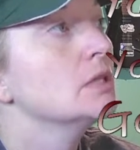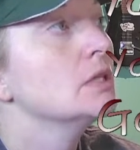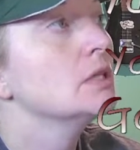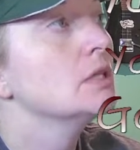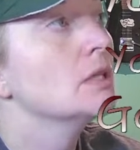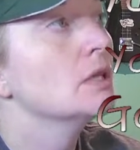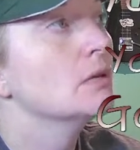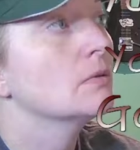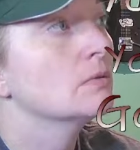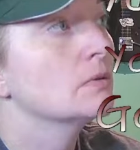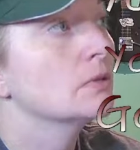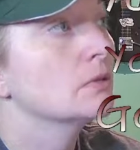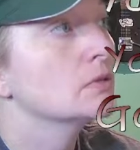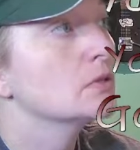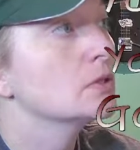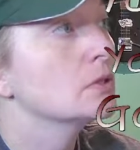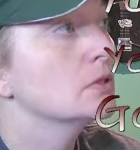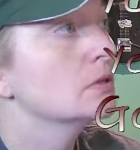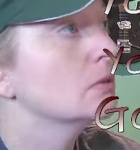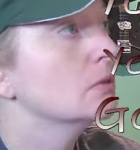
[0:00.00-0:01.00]
that
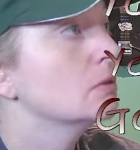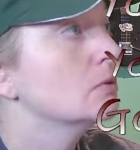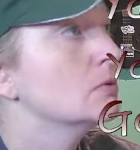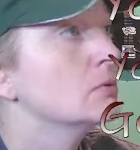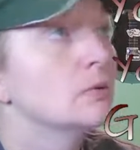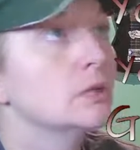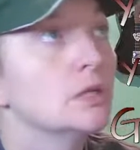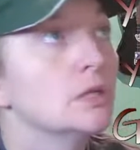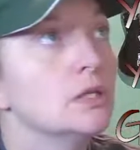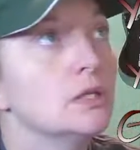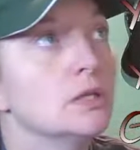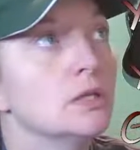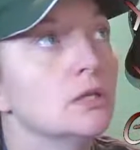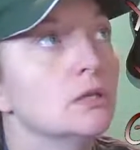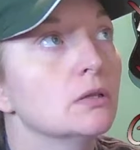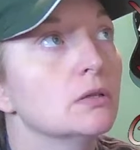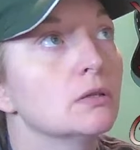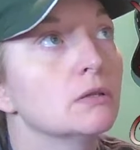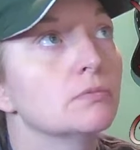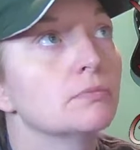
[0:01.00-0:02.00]
function though in
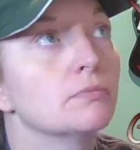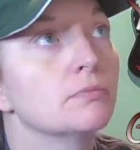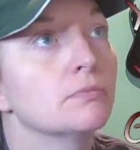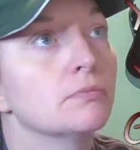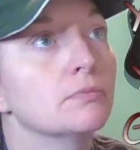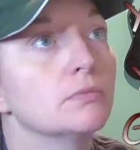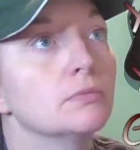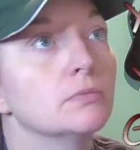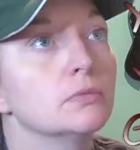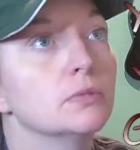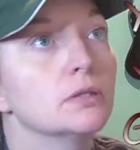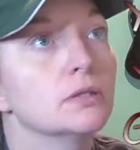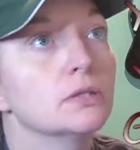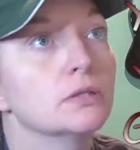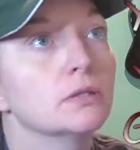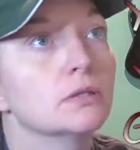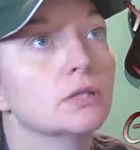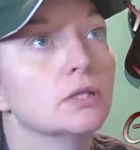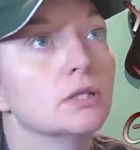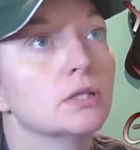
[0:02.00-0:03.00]
here, just
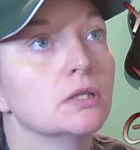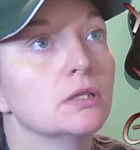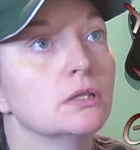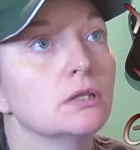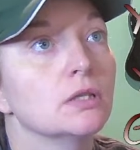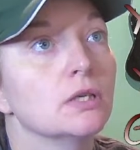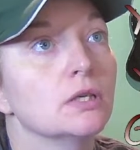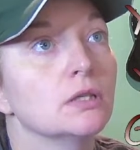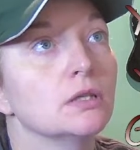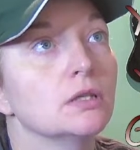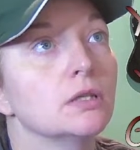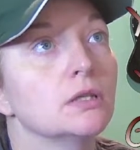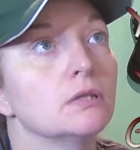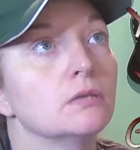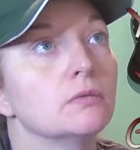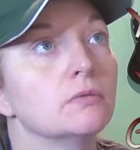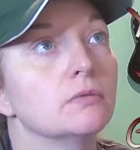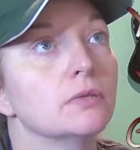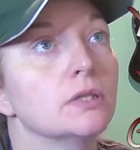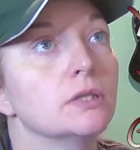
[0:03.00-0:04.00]
looking at the
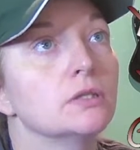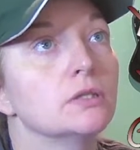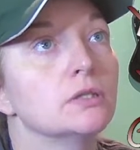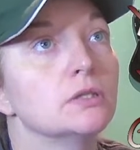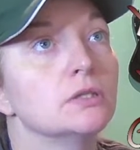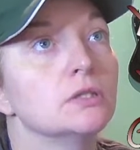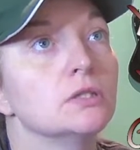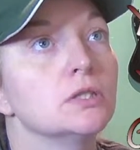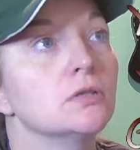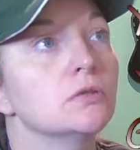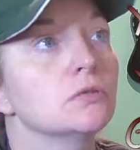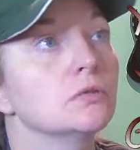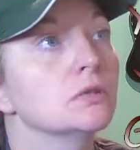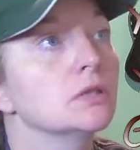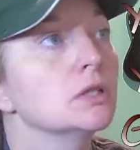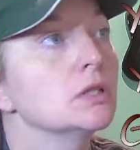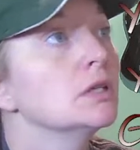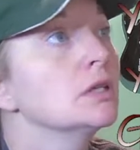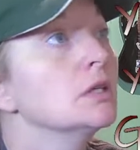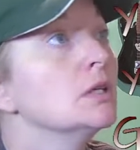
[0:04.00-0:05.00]
interface just generally,
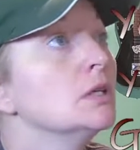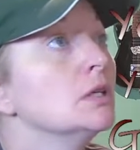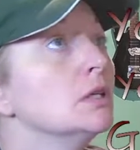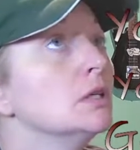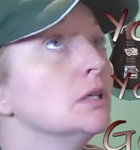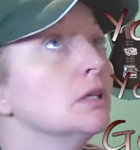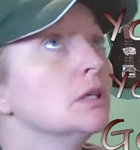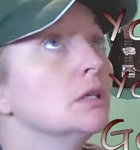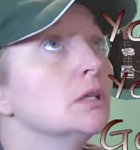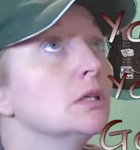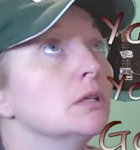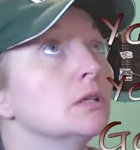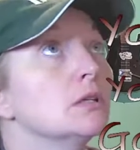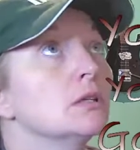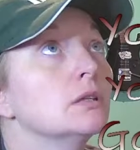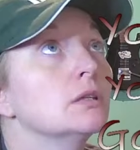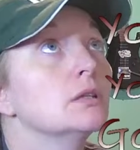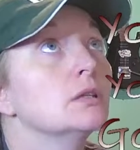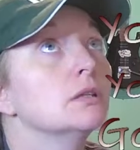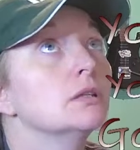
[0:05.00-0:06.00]
and
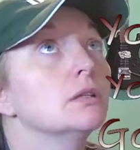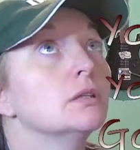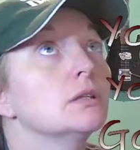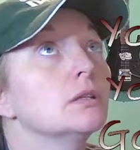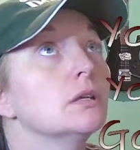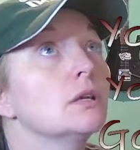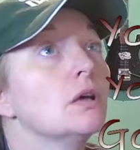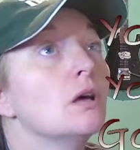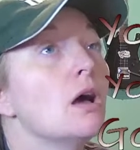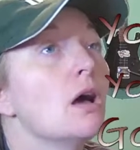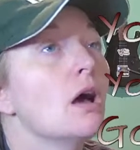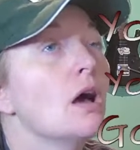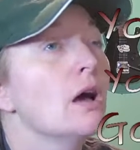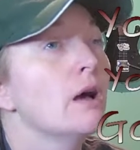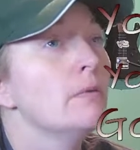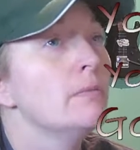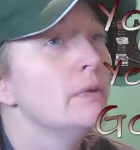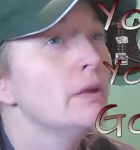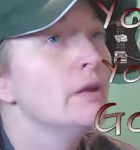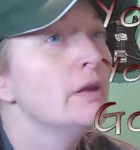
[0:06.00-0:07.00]

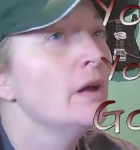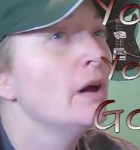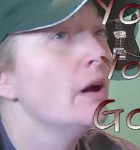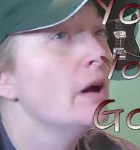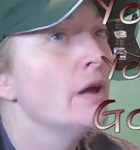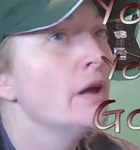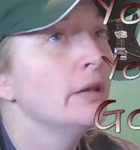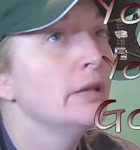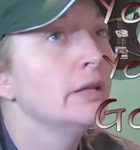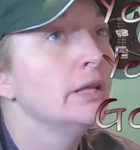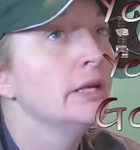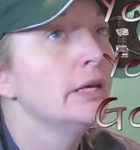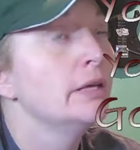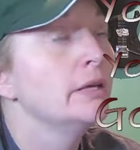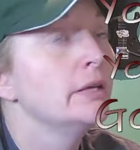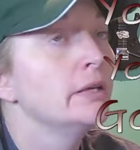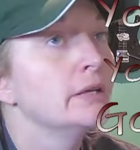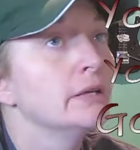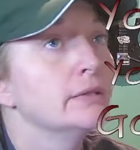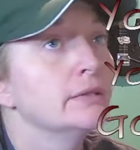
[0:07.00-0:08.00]
I'm not like
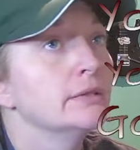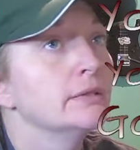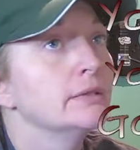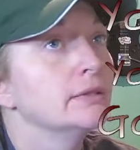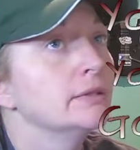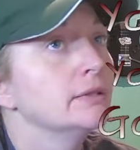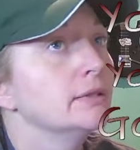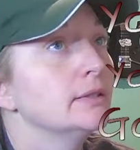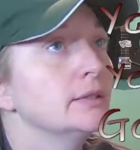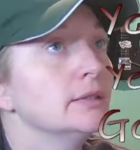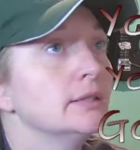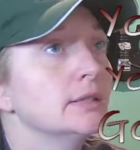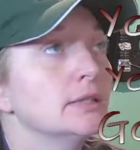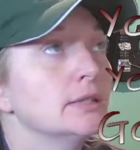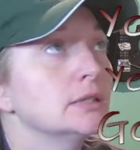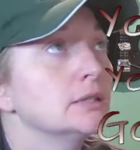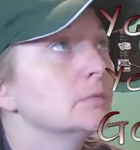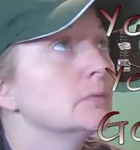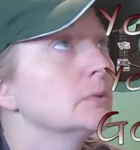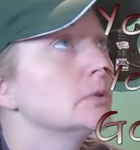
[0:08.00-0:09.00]
an
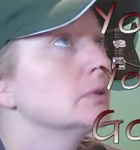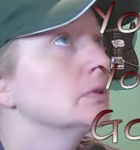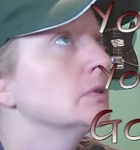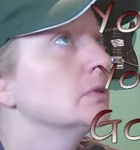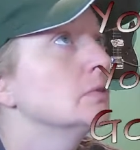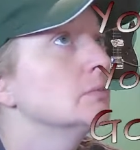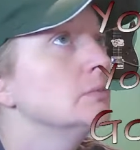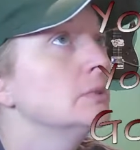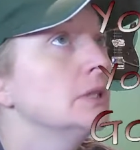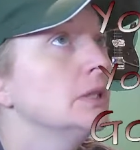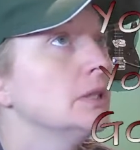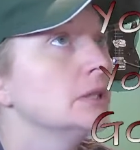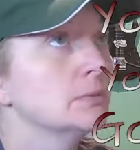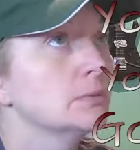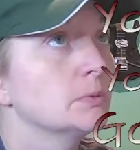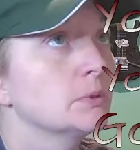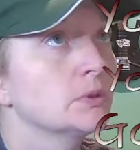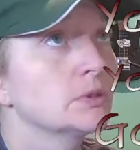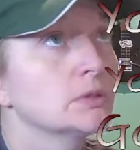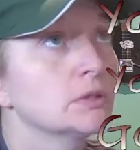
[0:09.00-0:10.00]
expert OBS
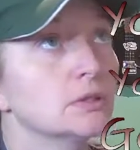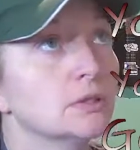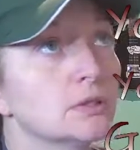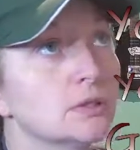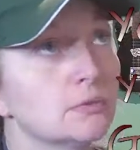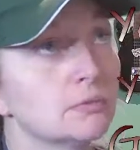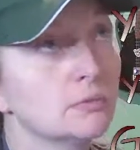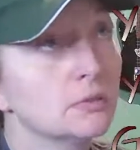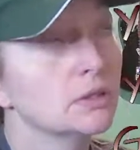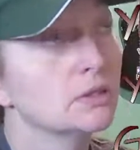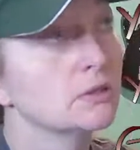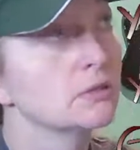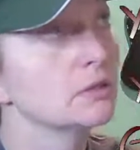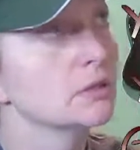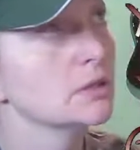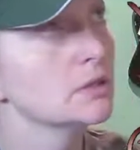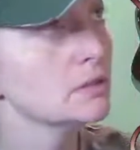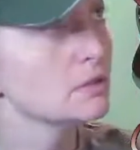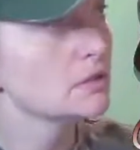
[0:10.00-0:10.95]
person. I'm literally just